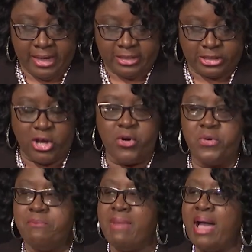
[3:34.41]

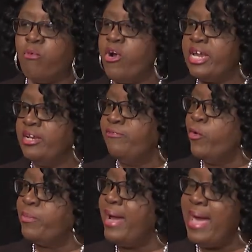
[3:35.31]
So my work in
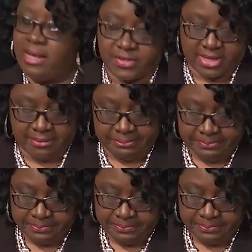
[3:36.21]
affordable housing